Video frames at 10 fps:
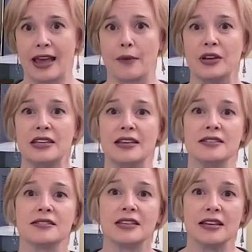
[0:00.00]
And when
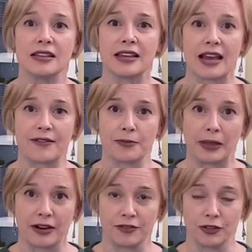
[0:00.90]
yeast see that they have a
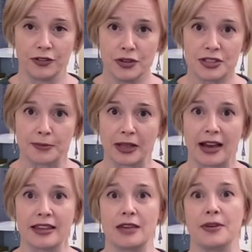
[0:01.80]
plentiful food
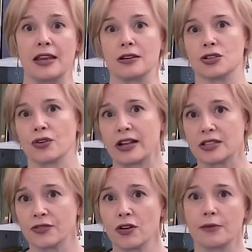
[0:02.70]
supply, they begin to
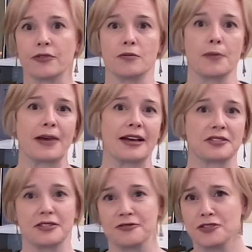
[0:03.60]
transform from a
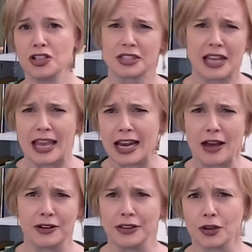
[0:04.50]
passive, just hanging
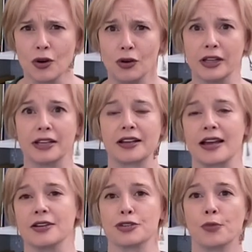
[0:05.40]
out in the colon
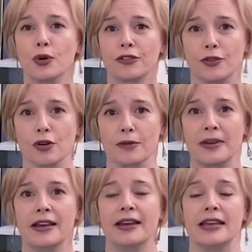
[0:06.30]
kind of spore form
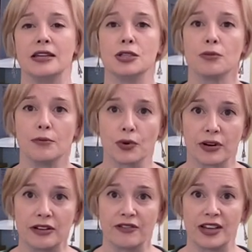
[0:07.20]
into a more
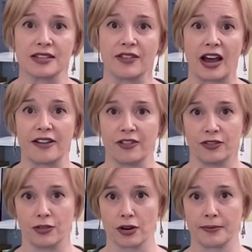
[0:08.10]
invasive hyphal
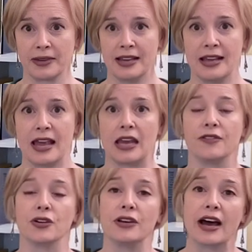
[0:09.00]
form. And
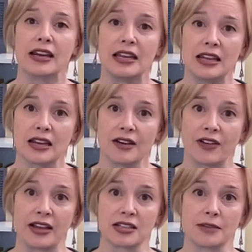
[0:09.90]
if you're not eating enough
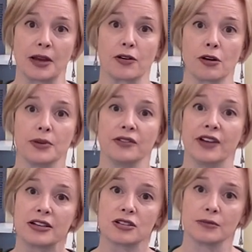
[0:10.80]
antimicrobial
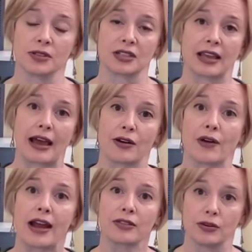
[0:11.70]
vegetables to
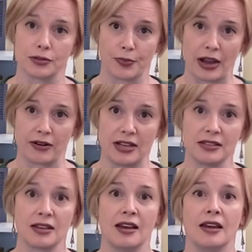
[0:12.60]
counteract those
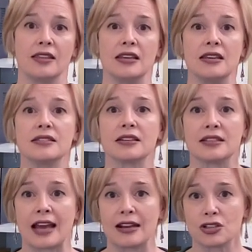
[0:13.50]
brownies, the yeast
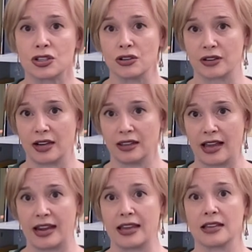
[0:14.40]
attach to your gut
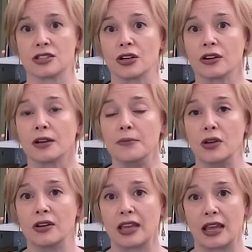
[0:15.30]
lining and start
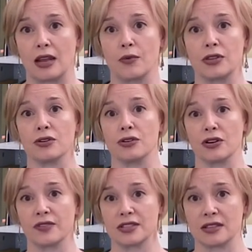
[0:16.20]
communicating with your
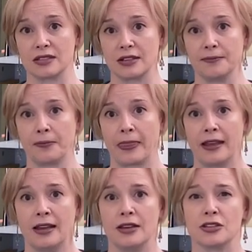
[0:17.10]
nervous system.
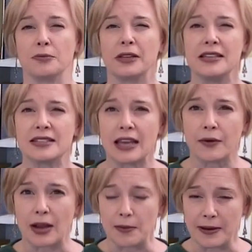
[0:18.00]
So please take
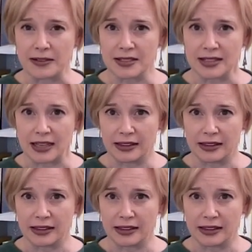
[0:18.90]
what I'm about to say